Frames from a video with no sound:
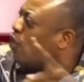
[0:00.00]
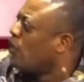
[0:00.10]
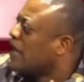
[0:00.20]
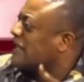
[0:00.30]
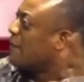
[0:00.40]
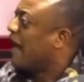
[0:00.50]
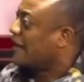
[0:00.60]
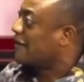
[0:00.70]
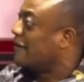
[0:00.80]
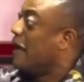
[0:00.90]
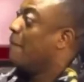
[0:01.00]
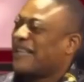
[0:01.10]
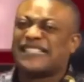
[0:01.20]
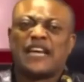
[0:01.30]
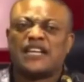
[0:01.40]
no, it's a miracle.
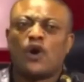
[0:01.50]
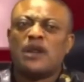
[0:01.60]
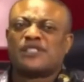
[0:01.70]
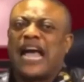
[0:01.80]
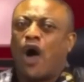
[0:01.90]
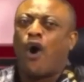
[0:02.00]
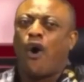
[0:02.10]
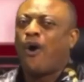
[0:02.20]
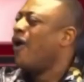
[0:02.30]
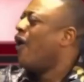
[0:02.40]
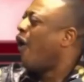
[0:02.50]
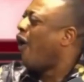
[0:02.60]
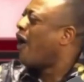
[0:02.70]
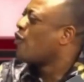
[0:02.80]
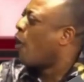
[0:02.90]
But sister, did you himself or
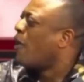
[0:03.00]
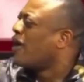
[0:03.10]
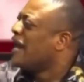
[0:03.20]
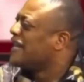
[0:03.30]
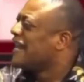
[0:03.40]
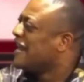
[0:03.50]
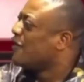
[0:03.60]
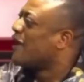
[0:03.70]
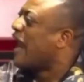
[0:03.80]
come on, did you know?